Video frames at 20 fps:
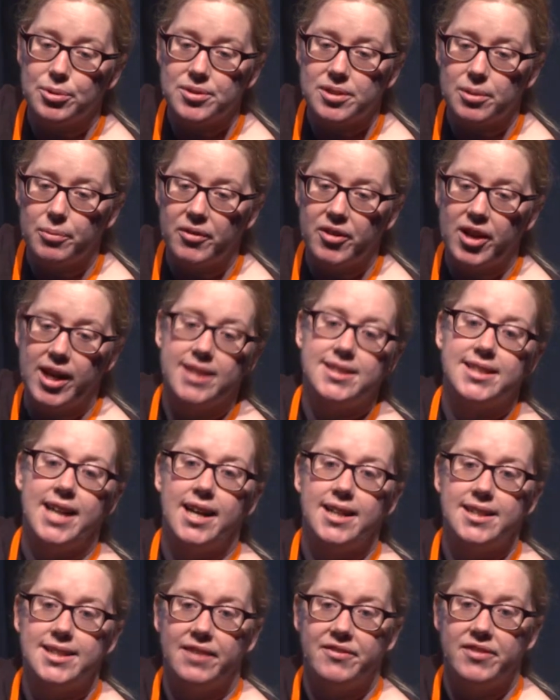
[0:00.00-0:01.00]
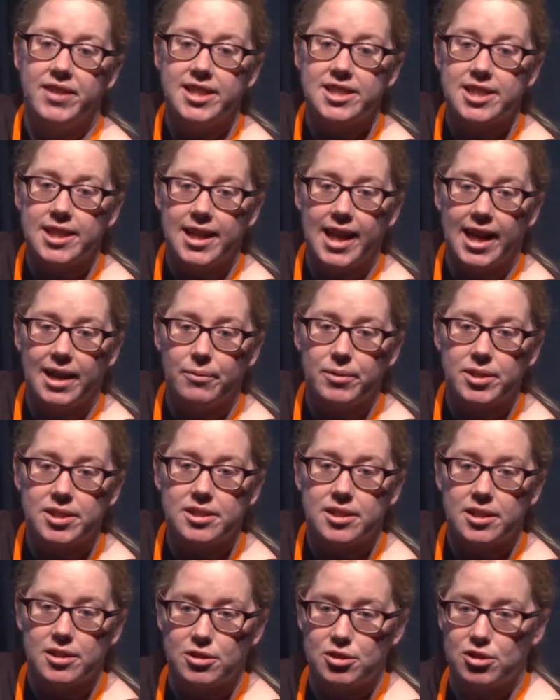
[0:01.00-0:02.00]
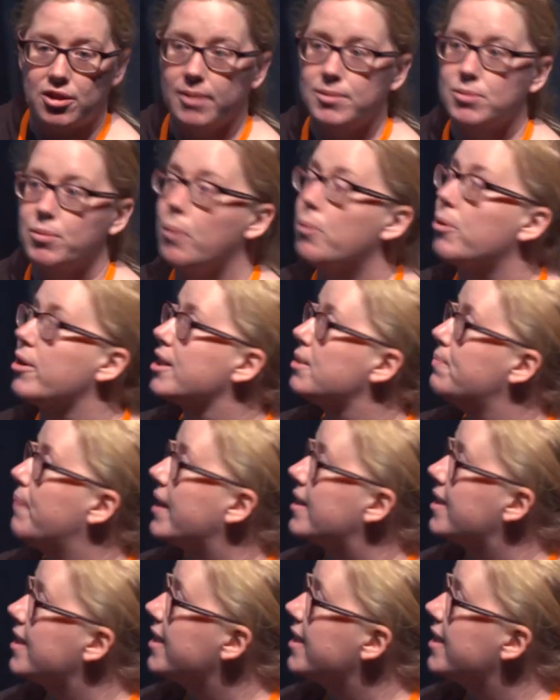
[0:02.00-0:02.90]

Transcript: So we've got our data definition language that describes what we're expecting